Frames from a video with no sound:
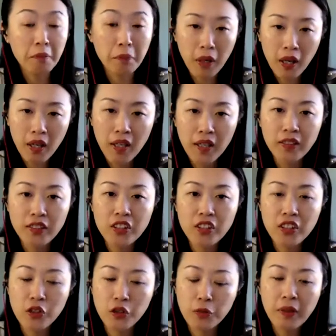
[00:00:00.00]
But
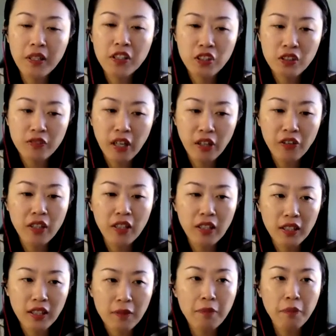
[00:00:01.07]
you mentioned
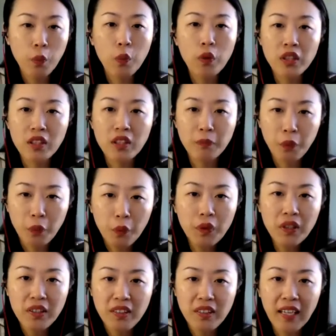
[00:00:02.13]
very important
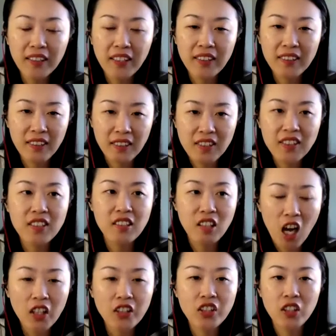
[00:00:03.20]
point that it does
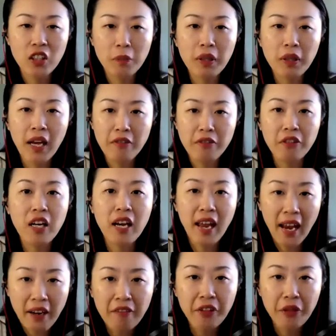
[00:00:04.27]
not apply for
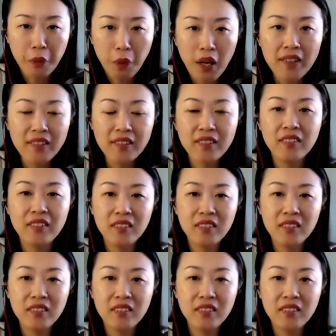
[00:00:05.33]
everyone.